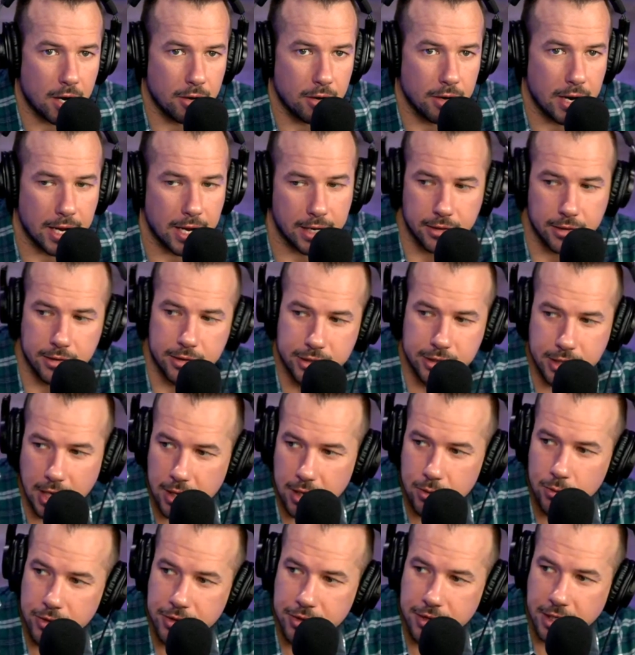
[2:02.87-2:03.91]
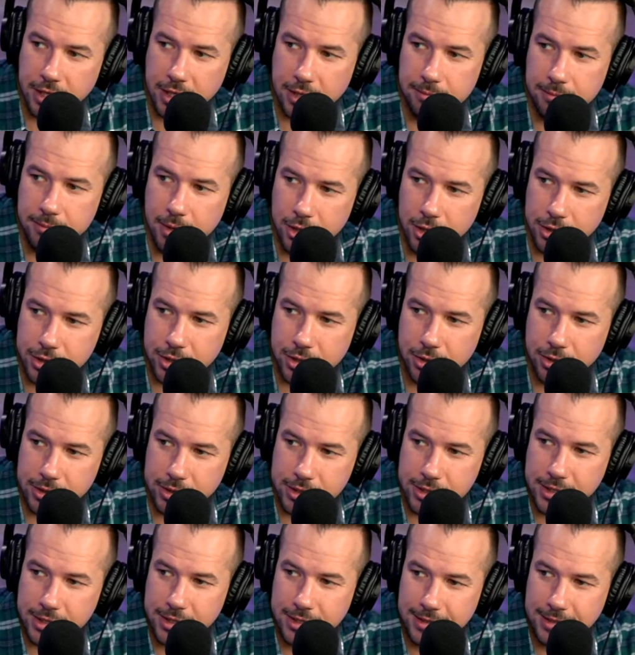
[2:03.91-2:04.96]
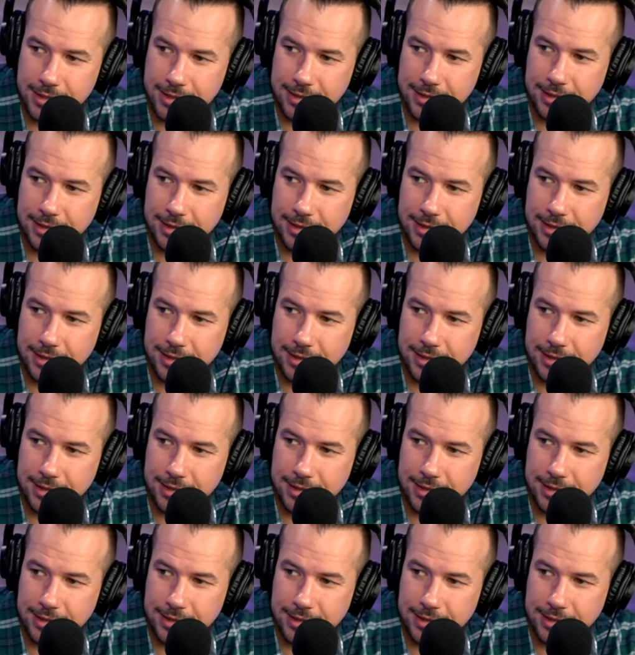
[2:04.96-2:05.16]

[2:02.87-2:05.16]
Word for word: All right, done with the commercials.